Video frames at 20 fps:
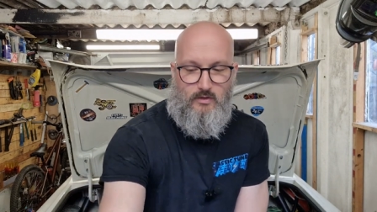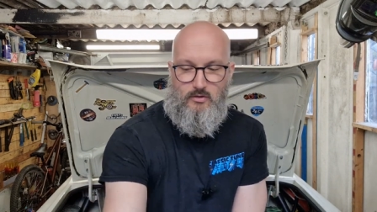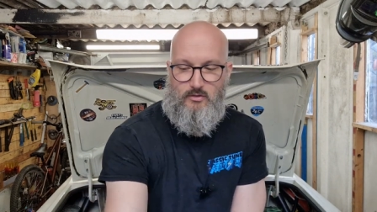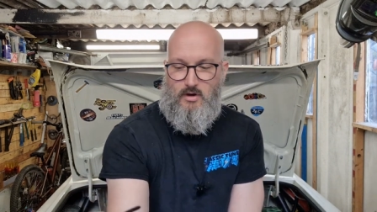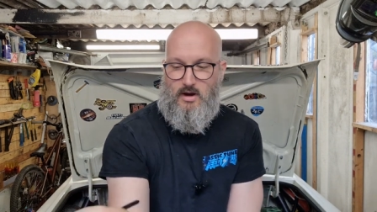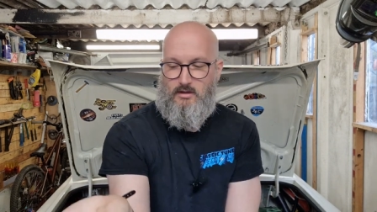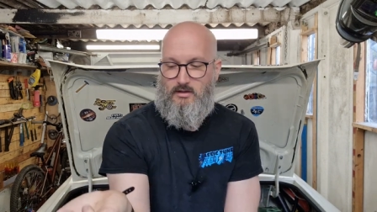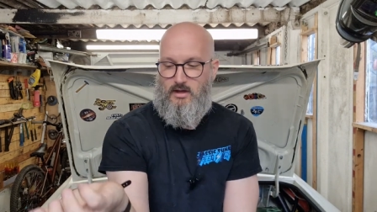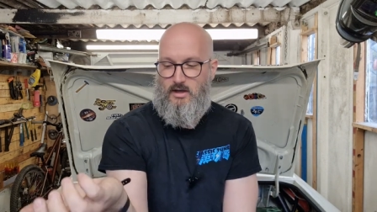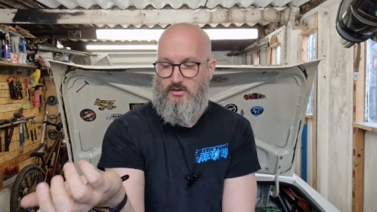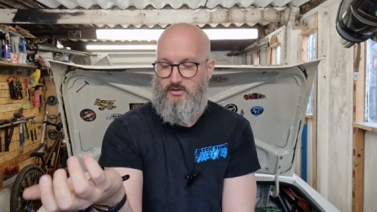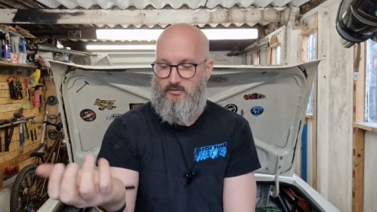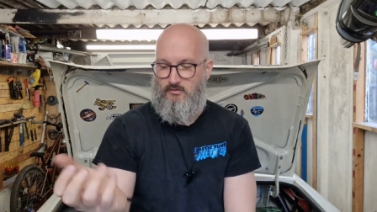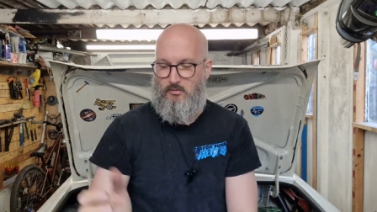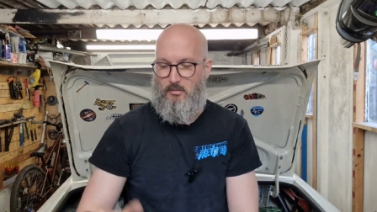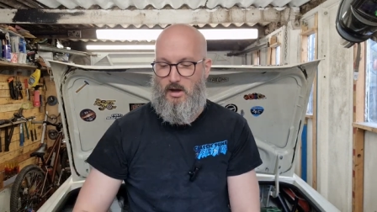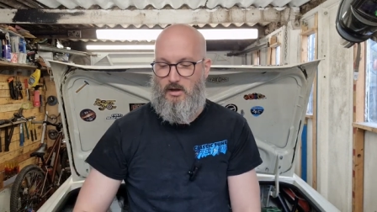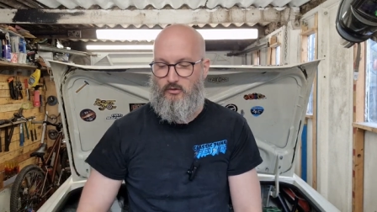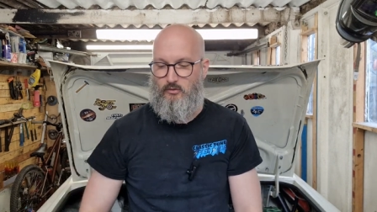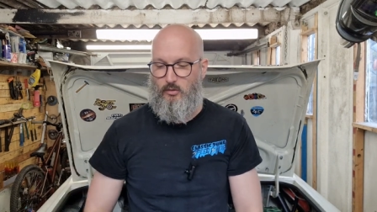crank the engine
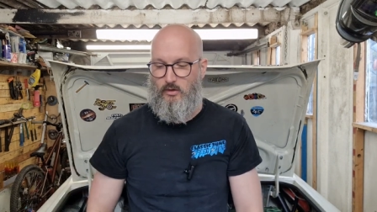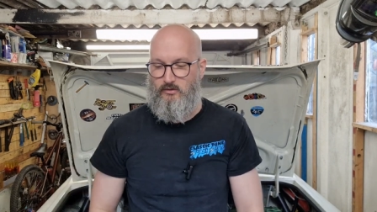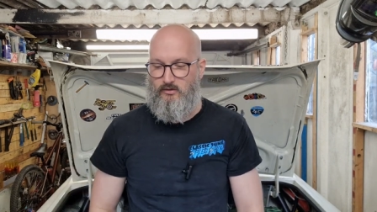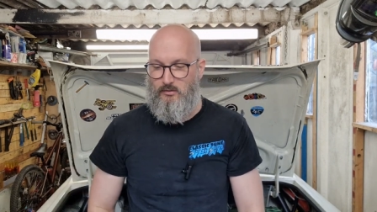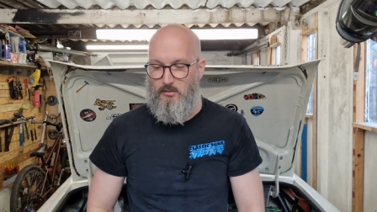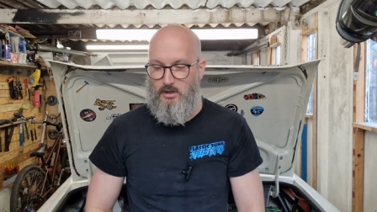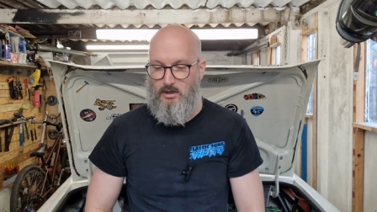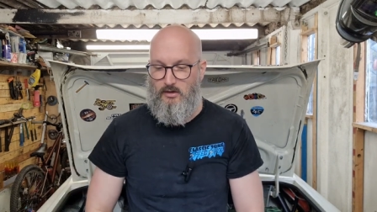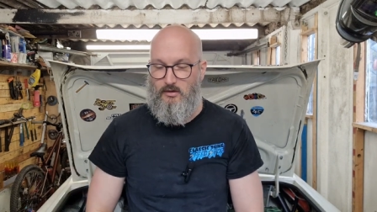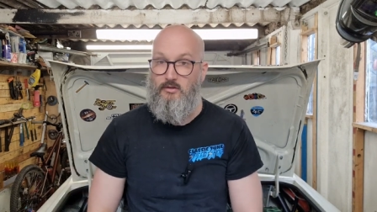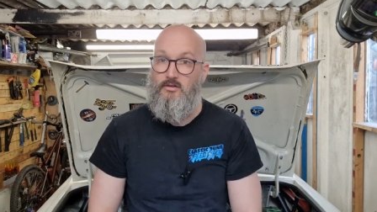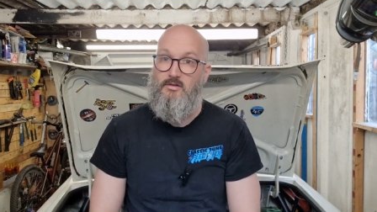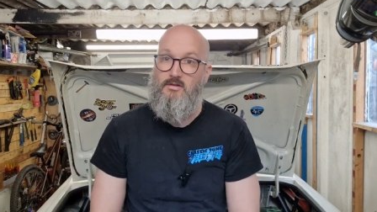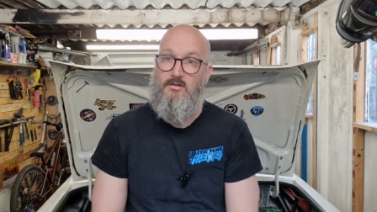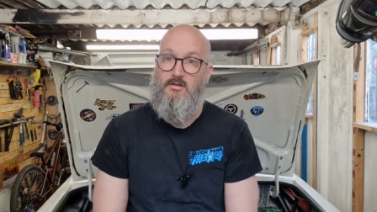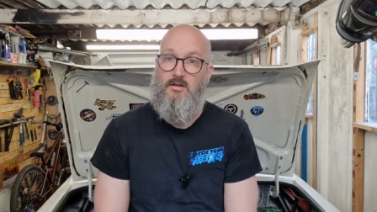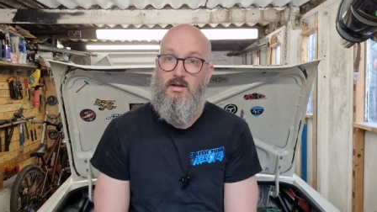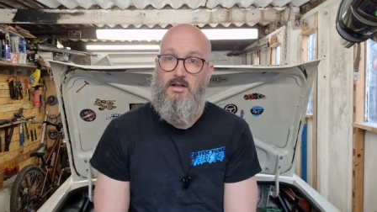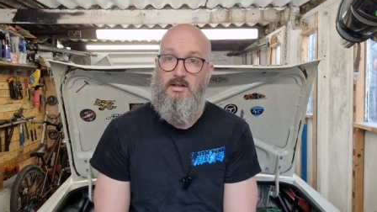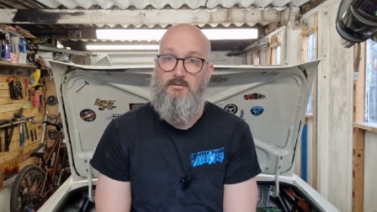for about 20
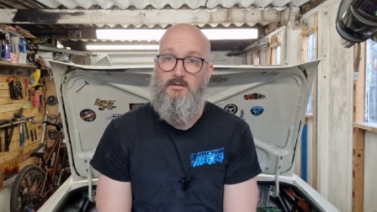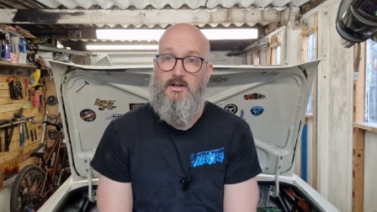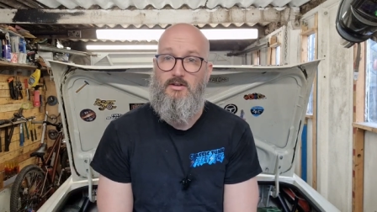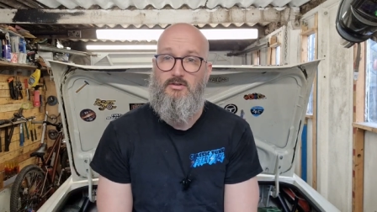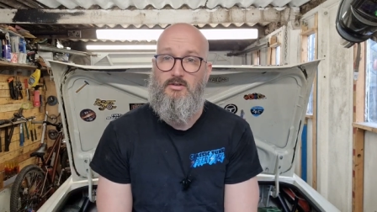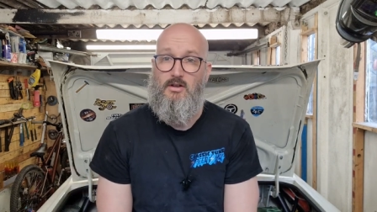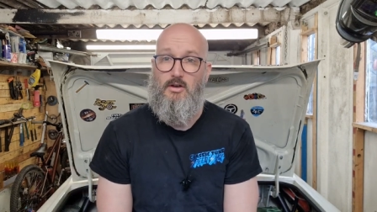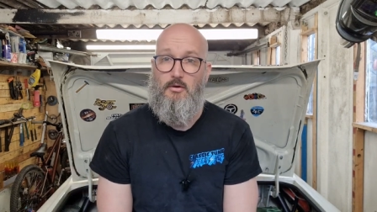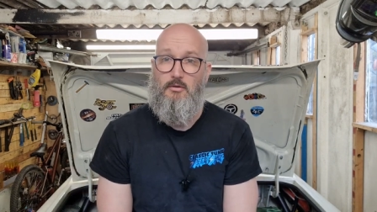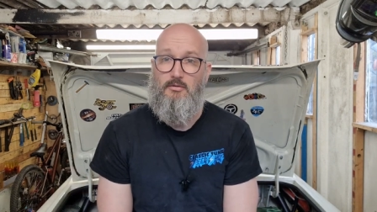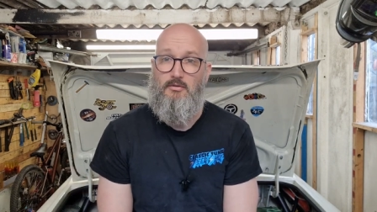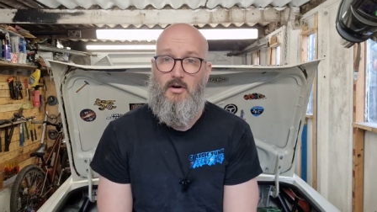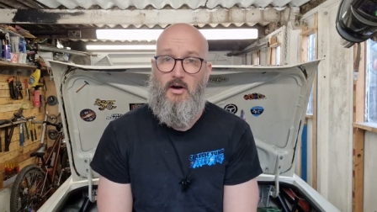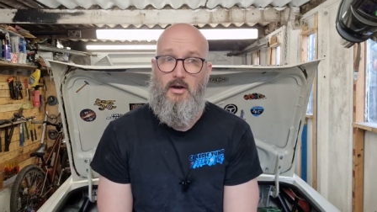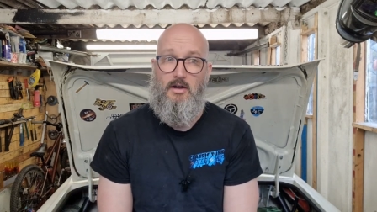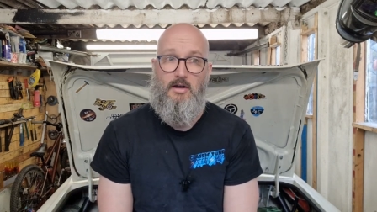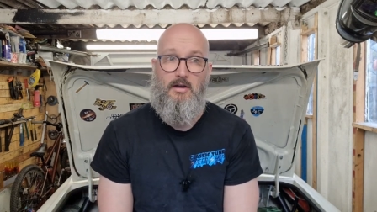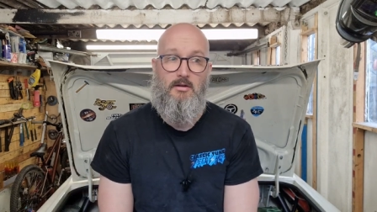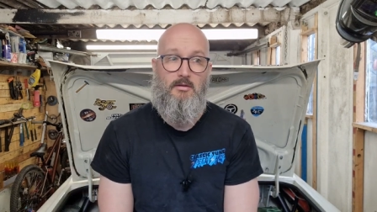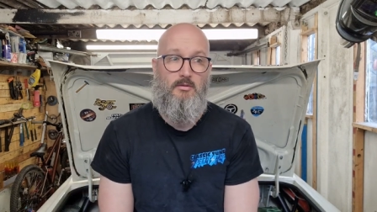minutes, and eventually it'll
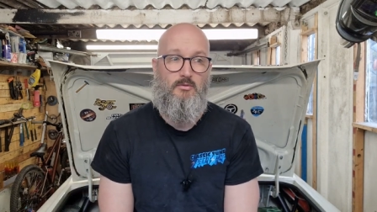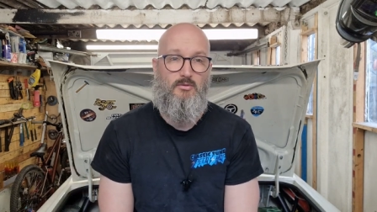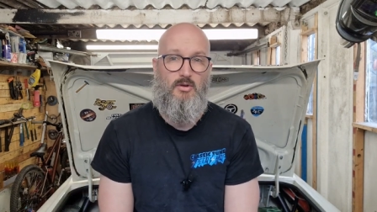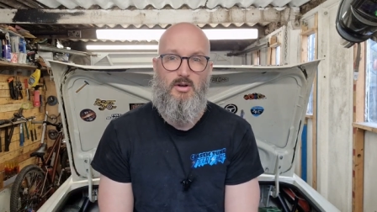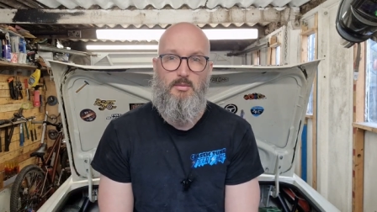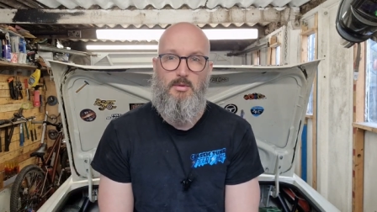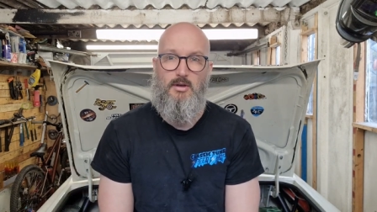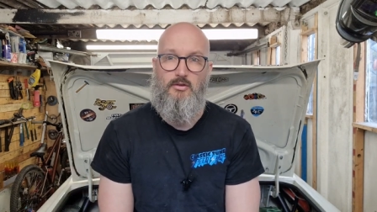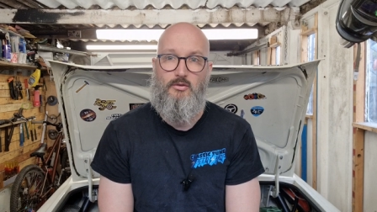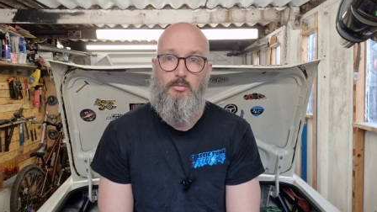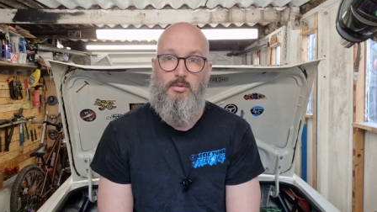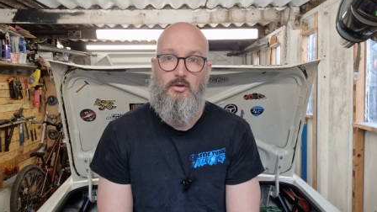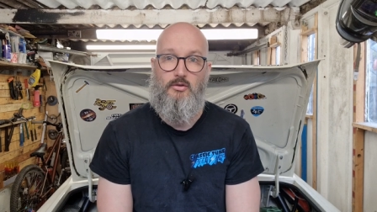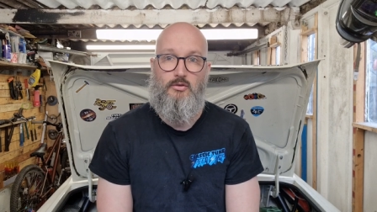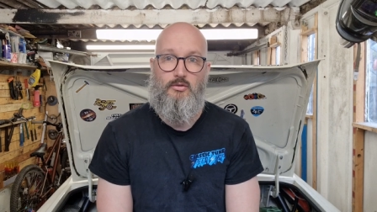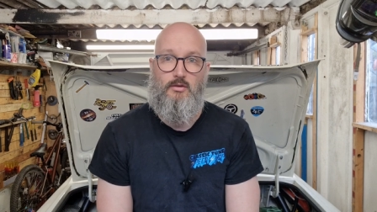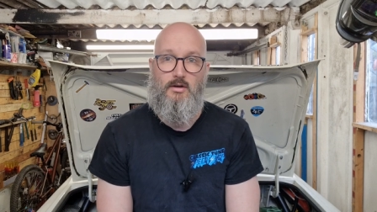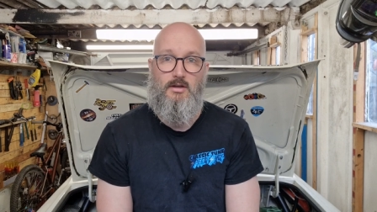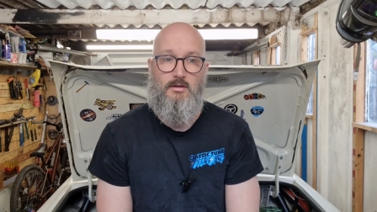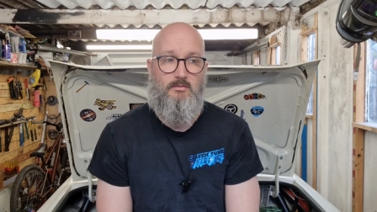fire, run a bit
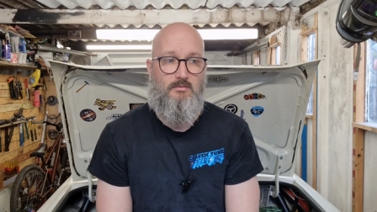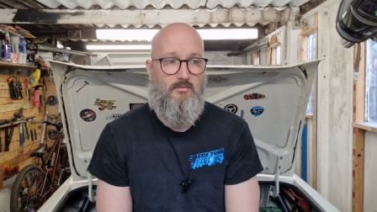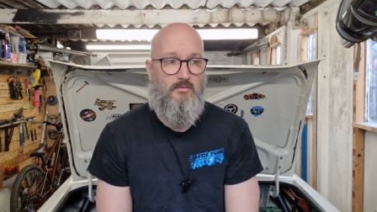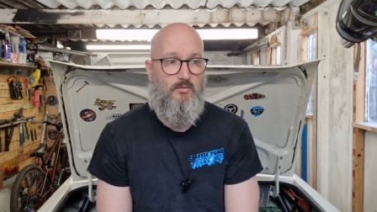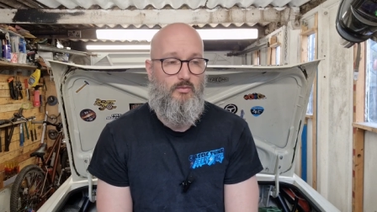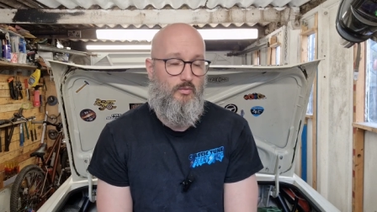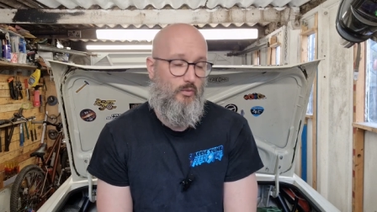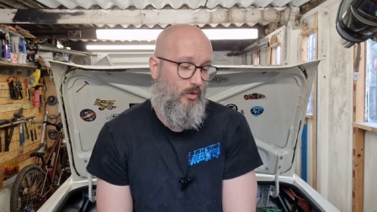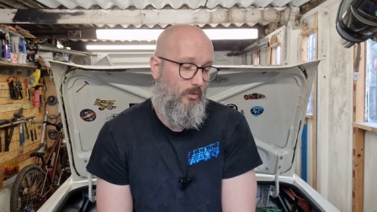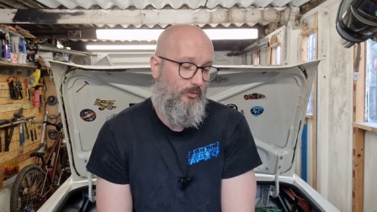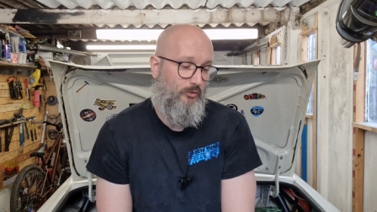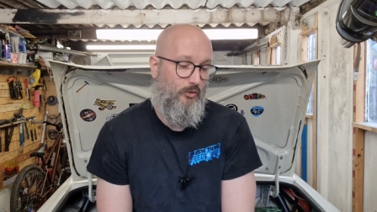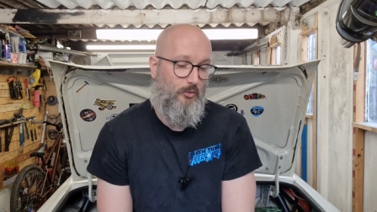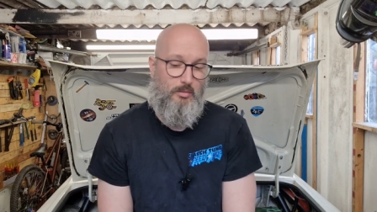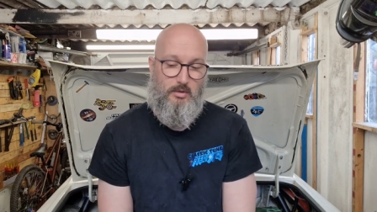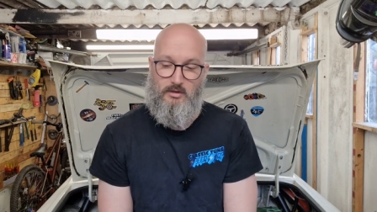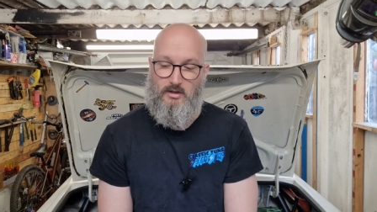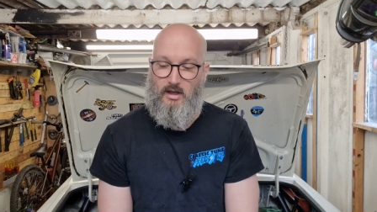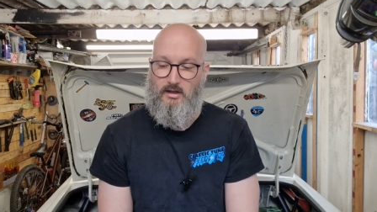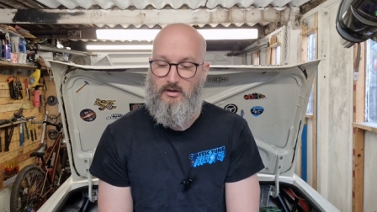spluttery, warms
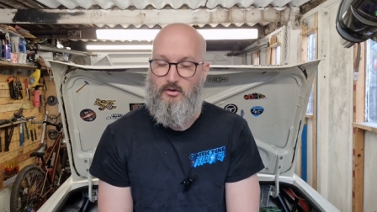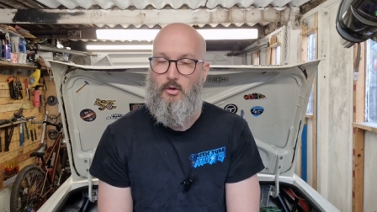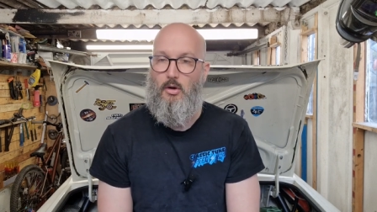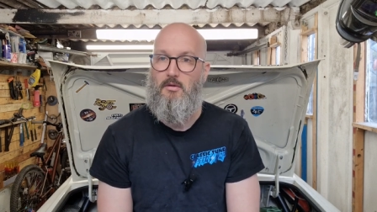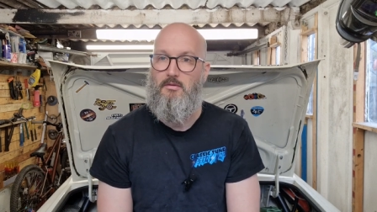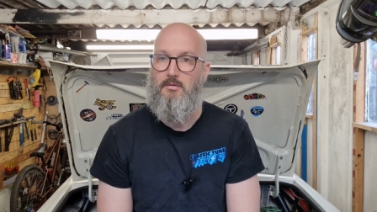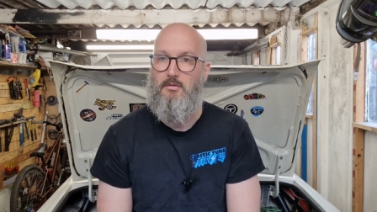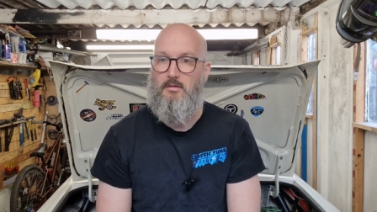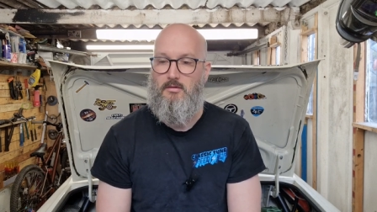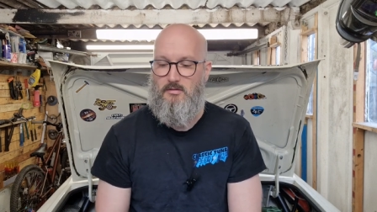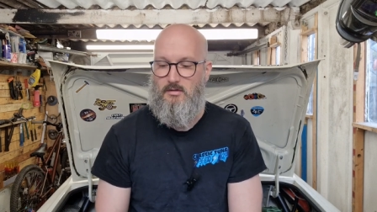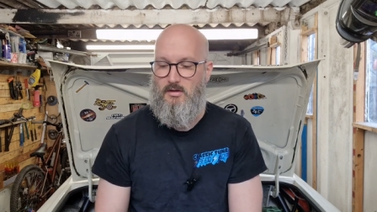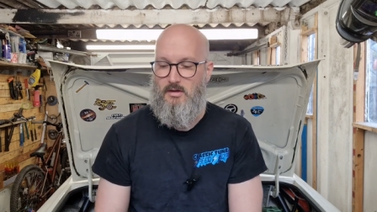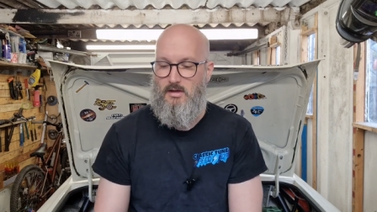up, and then you're off.